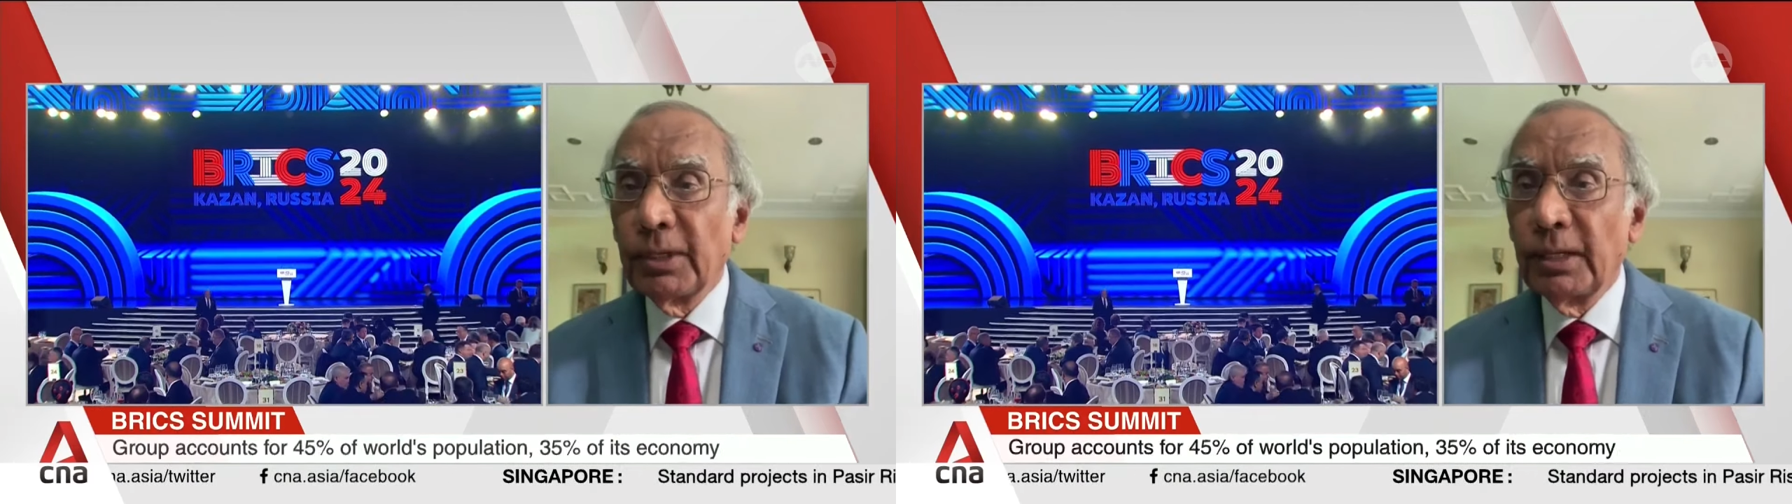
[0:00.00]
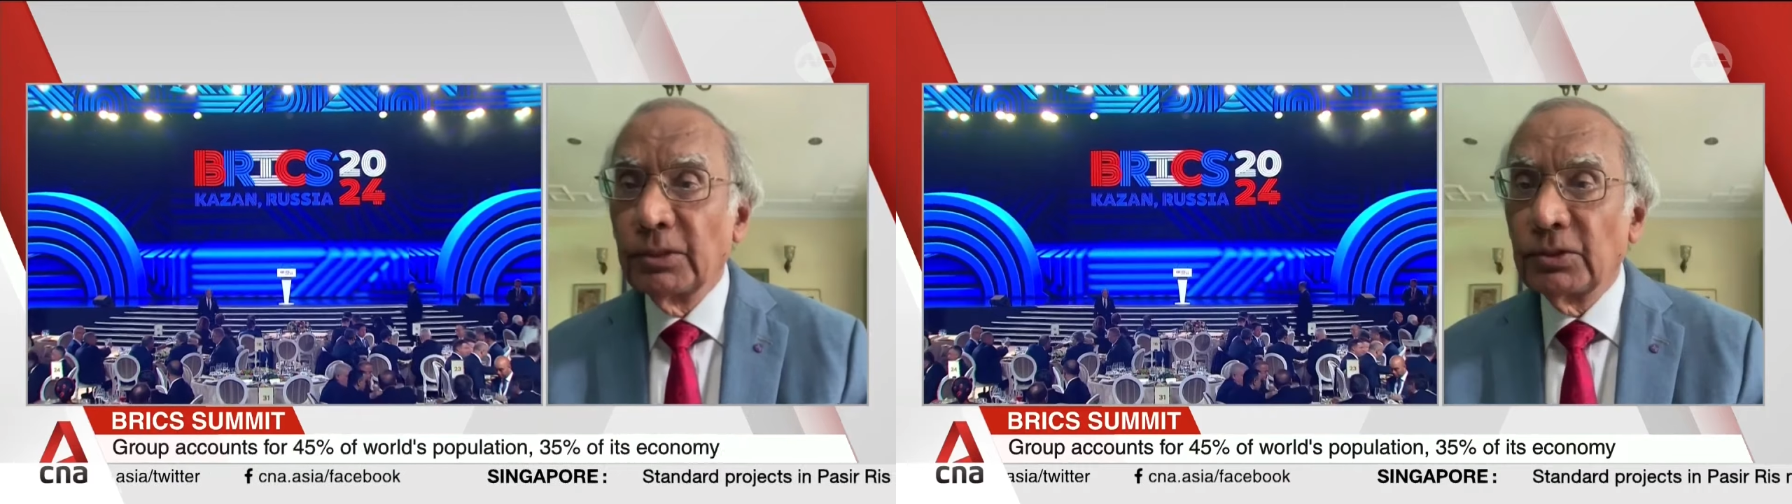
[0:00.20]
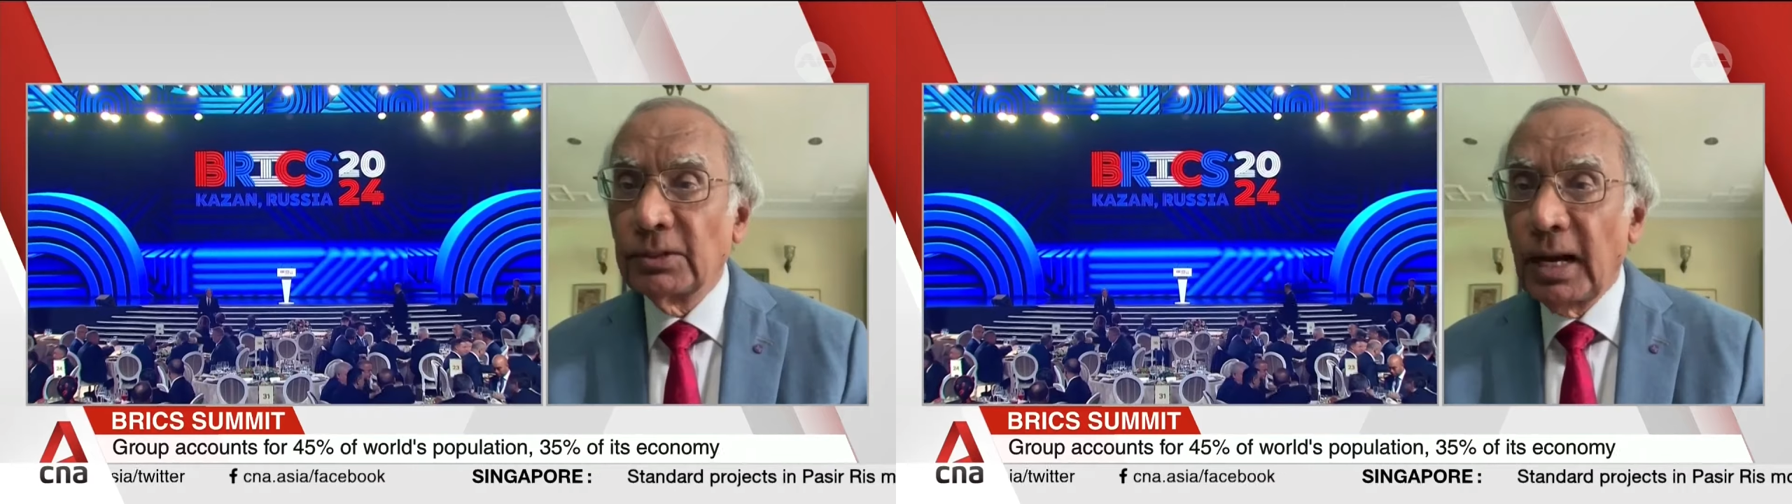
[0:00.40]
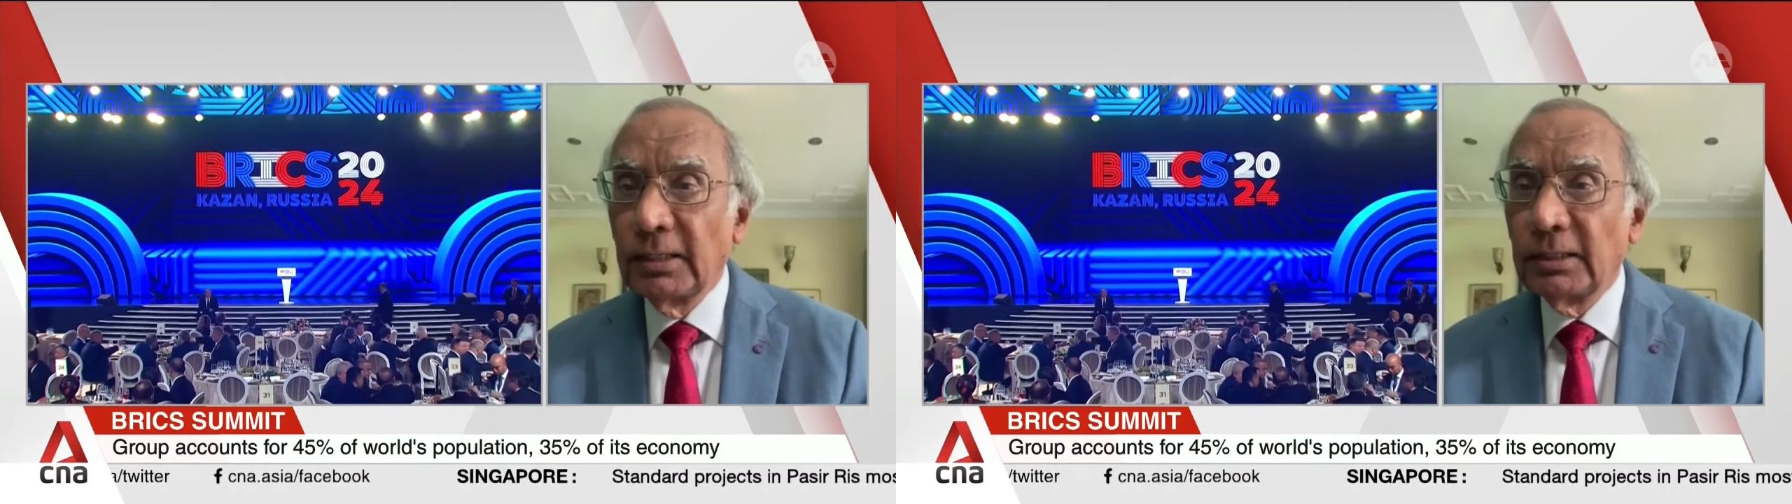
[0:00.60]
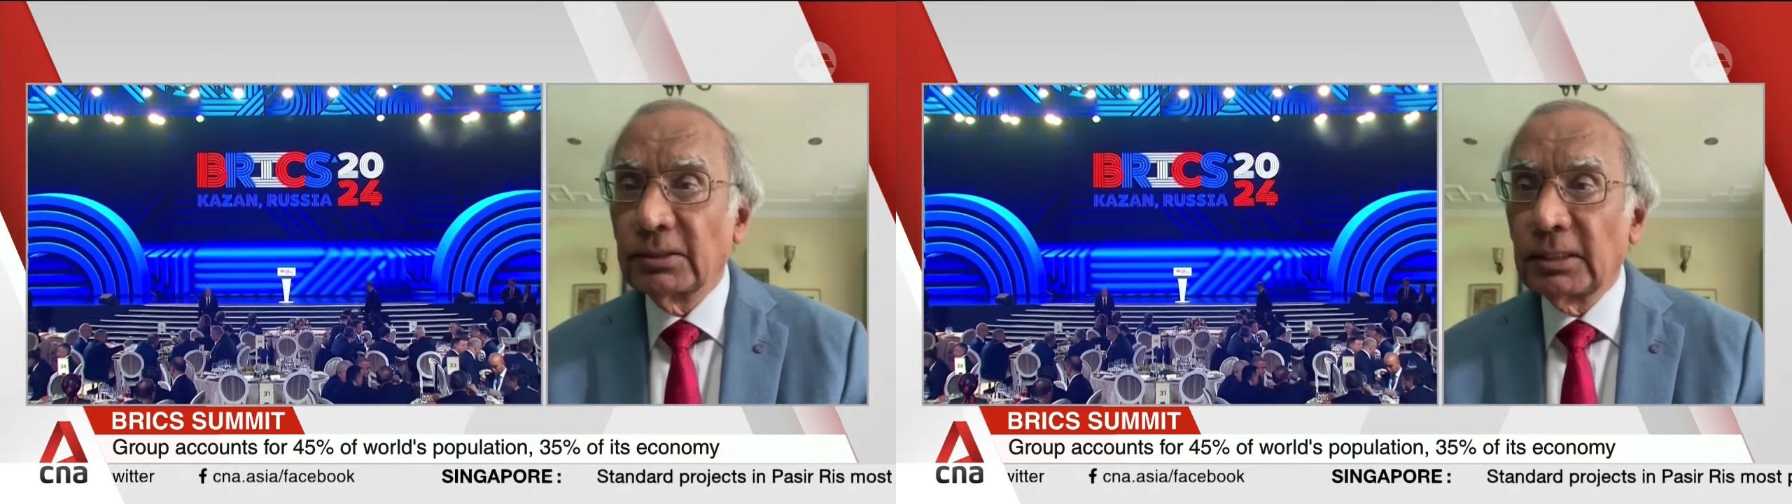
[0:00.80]
and
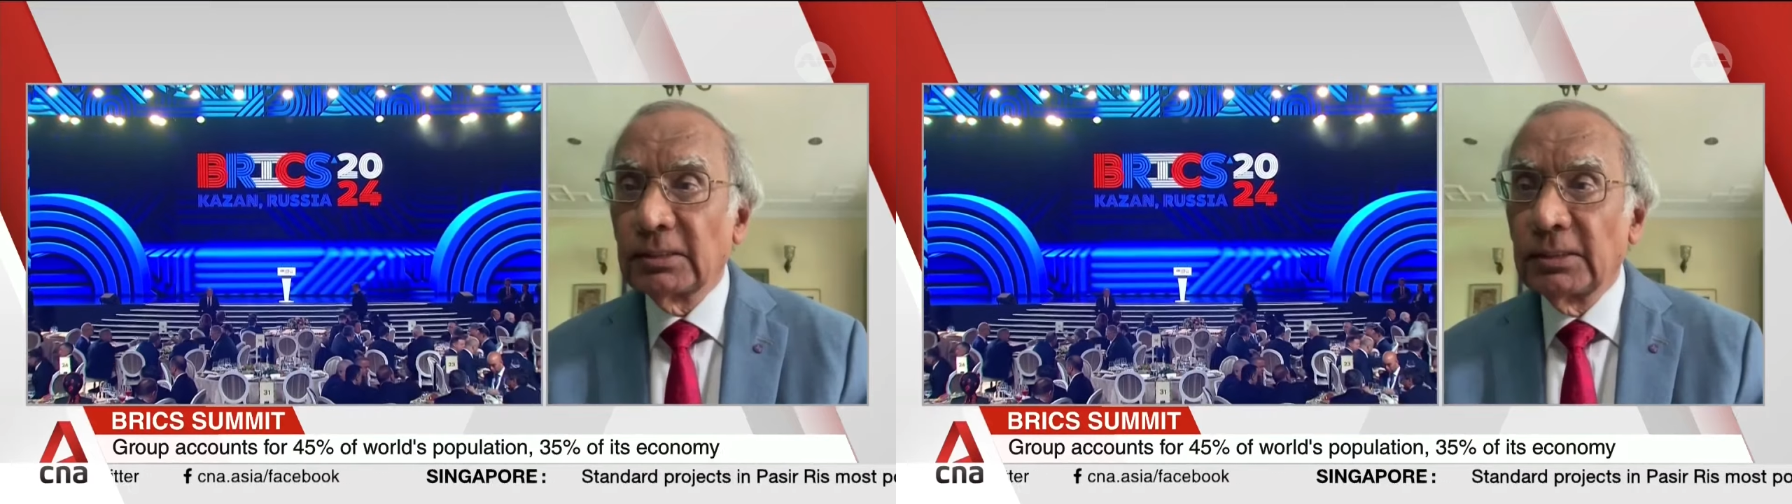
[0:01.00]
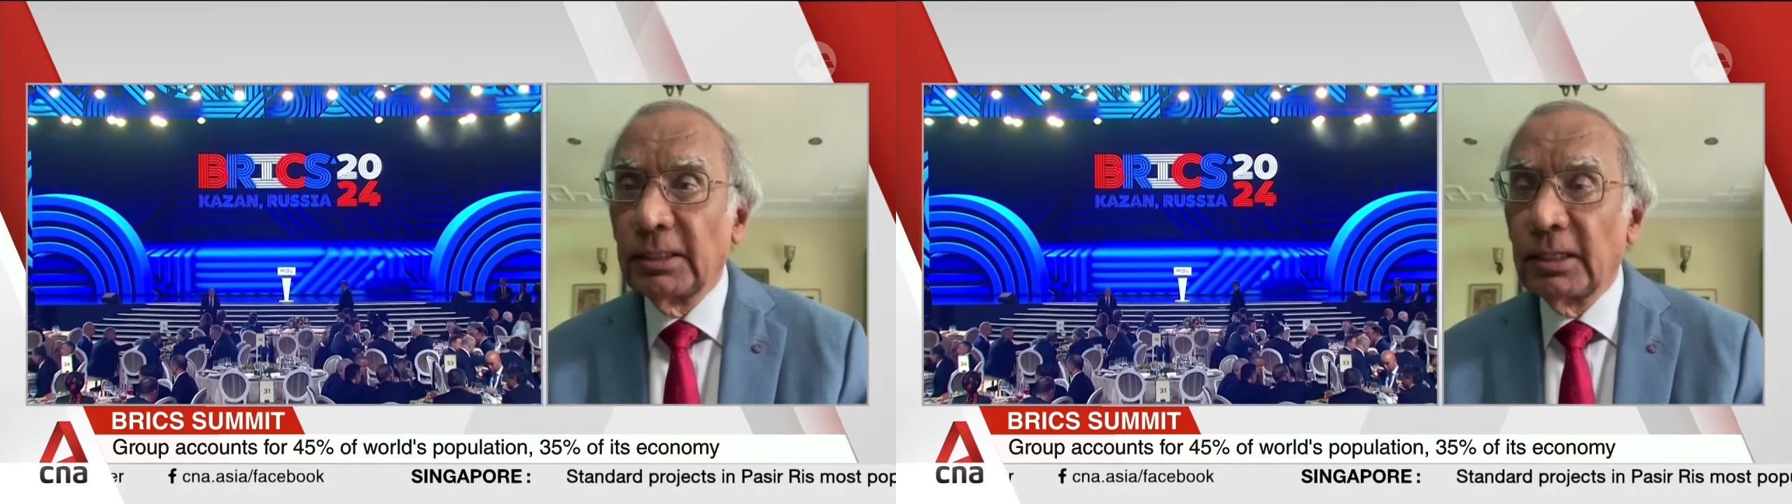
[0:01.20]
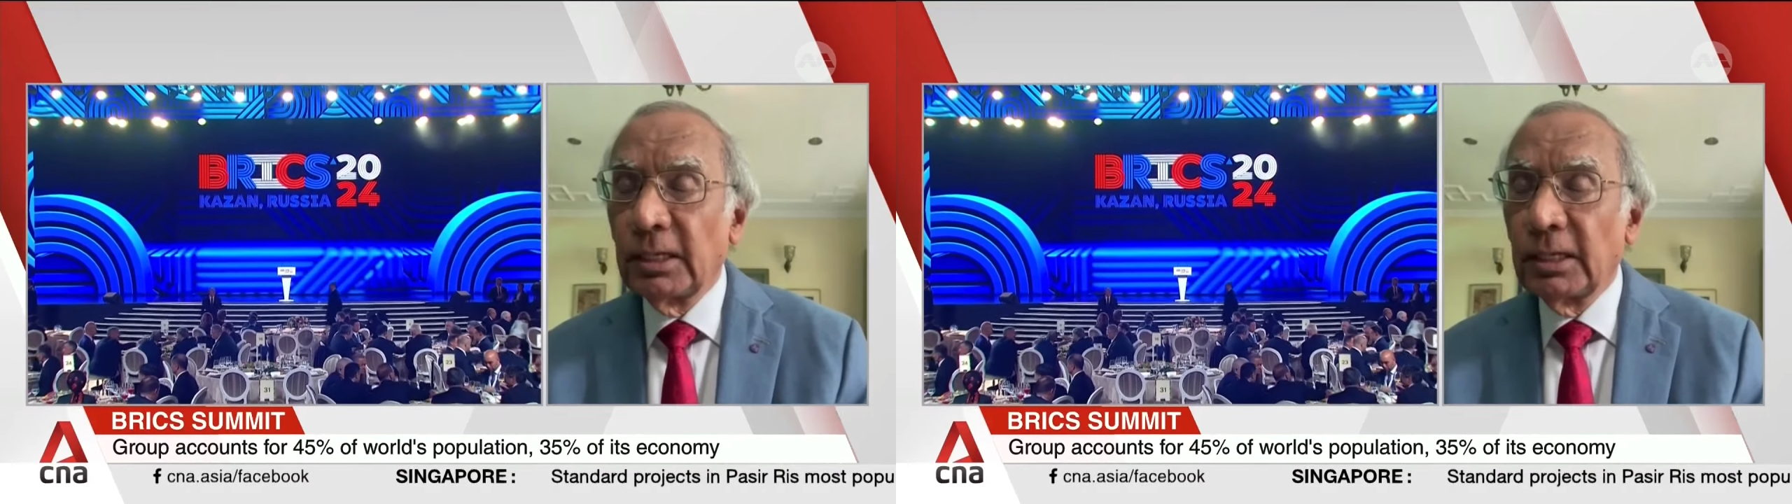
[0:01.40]
start discussing